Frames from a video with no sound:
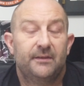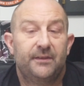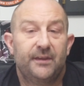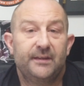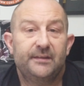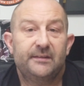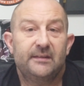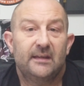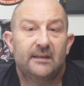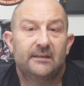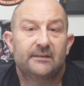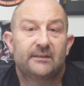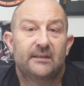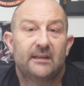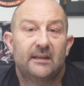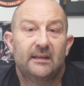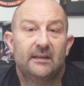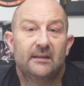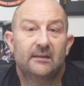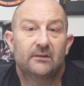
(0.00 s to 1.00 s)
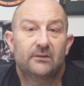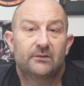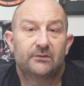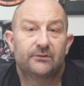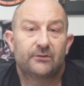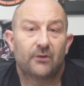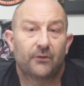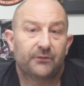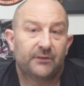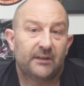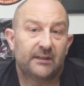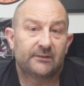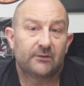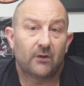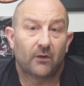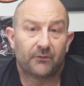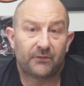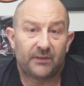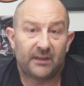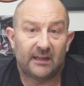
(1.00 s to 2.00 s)
This is the softest
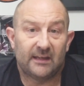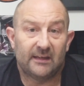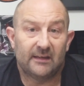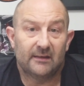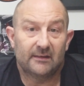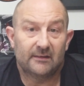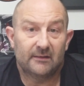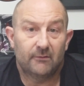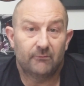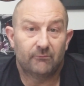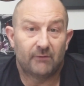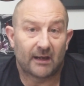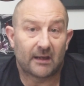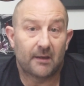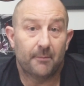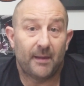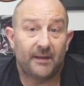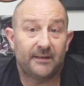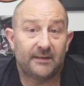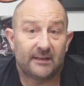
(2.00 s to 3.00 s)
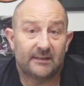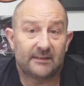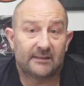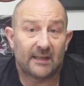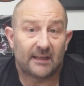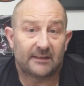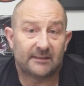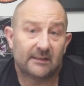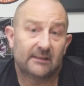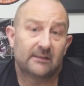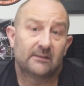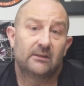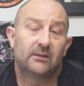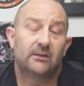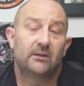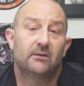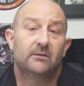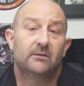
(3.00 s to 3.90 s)
of the recommended settings to